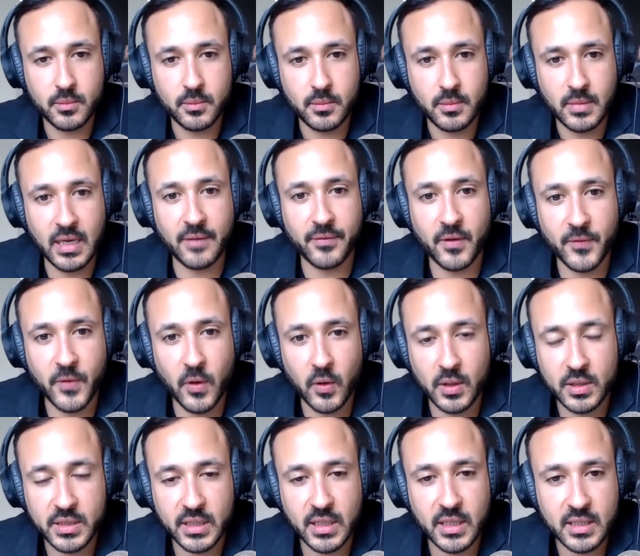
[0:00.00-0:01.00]
And if you're
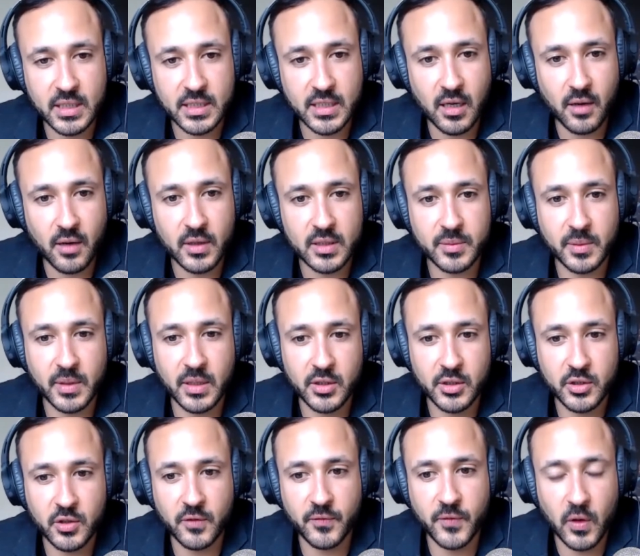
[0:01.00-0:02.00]
focusing on self, it's because you're
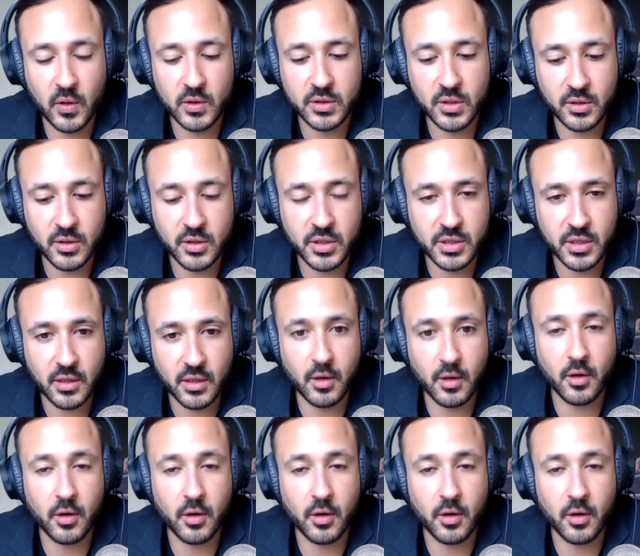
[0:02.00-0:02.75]
too focused on yourself.